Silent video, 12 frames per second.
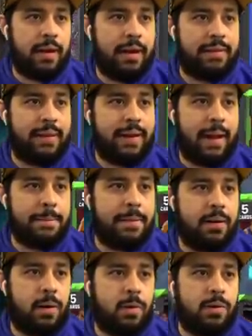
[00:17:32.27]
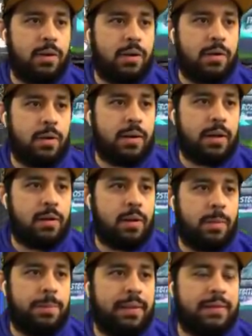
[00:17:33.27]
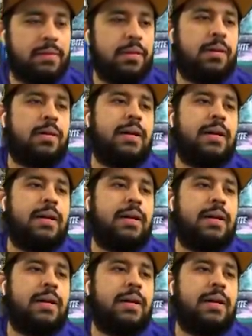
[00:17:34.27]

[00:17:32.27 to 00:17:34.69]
I did not mean, oh no. Okay, no, please, no.